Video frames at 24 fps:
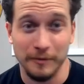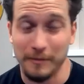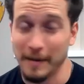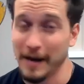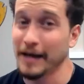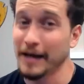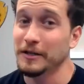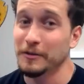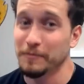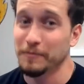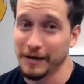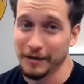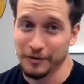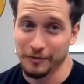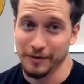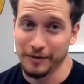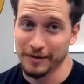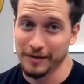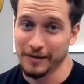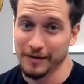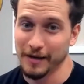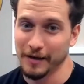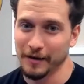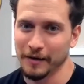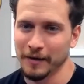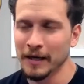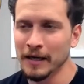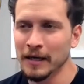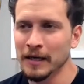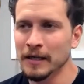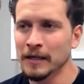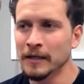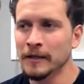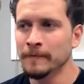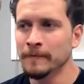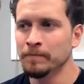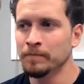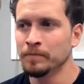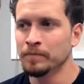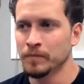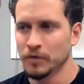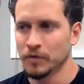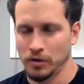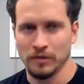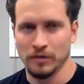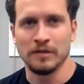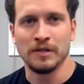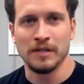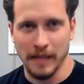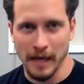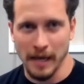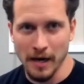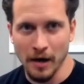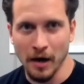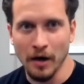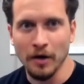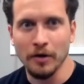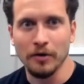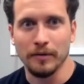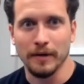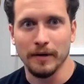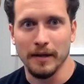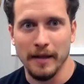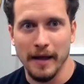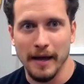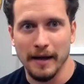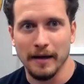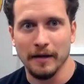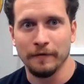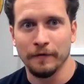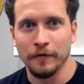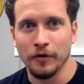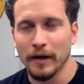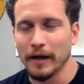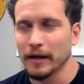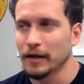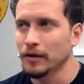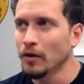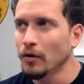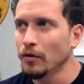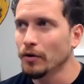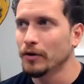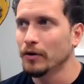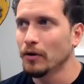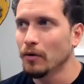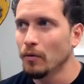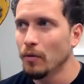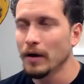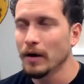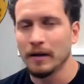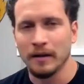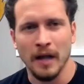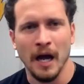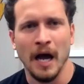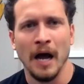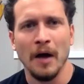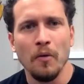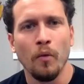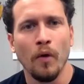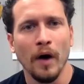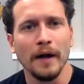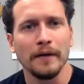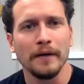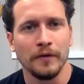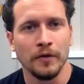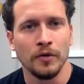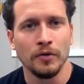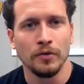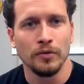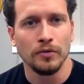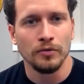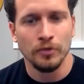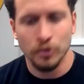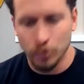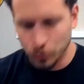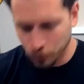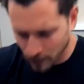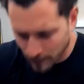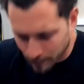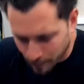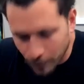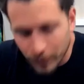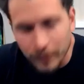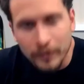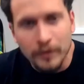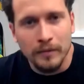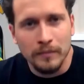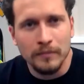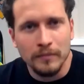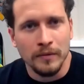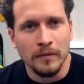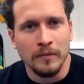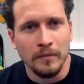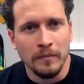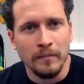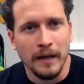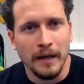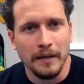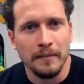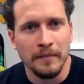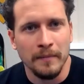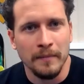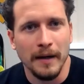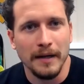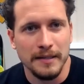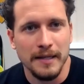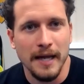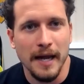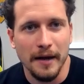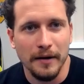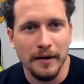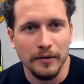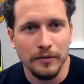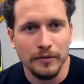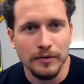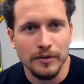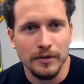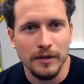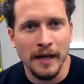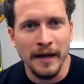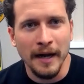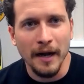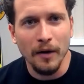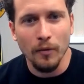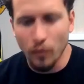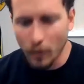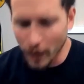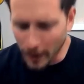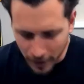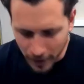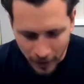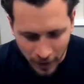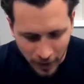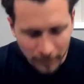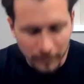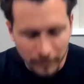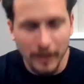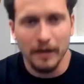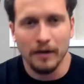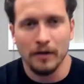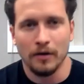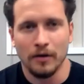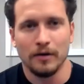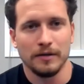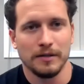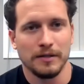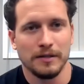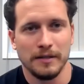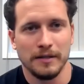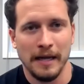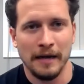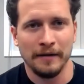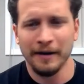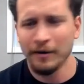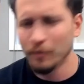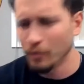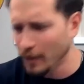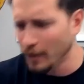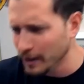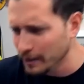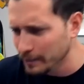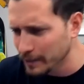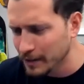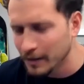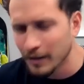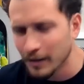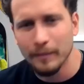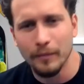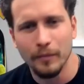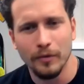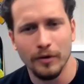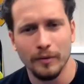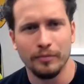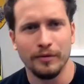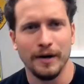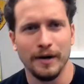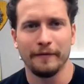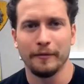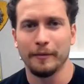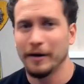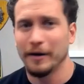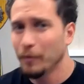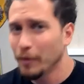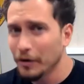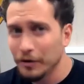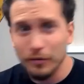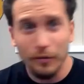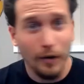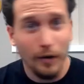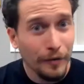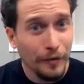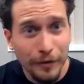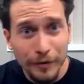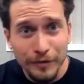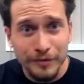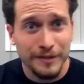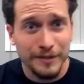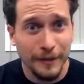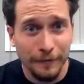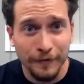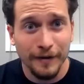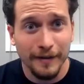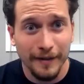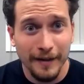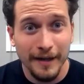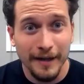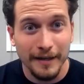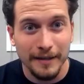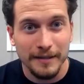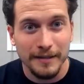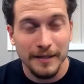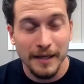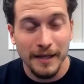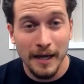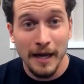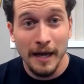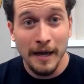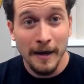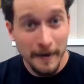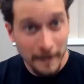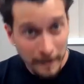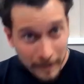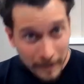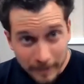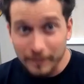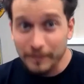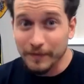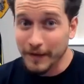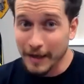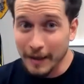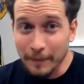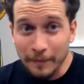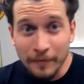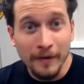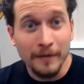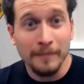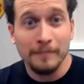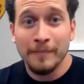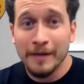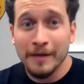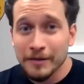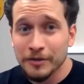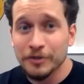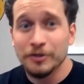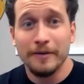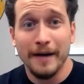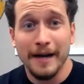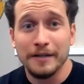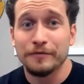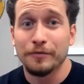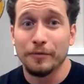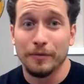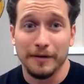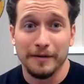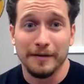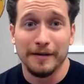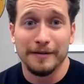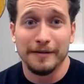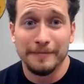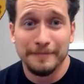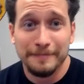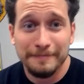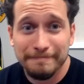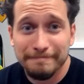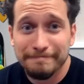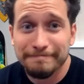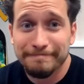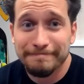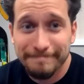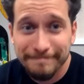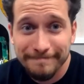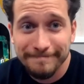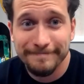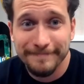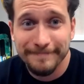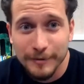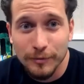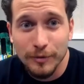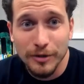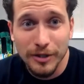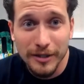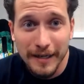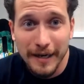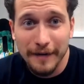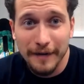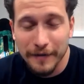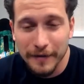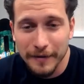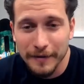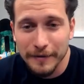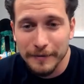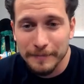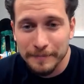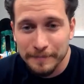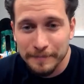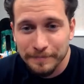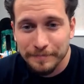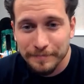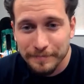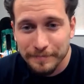because my headspace wasn't there. Stay hungry that if you're like, no, you know what? I want to triple my sales and I want to cut my costs down. I want to become more profitable. I want to do all those different things. Keep fucking busting your ass for it then. That's what you're going to have to do.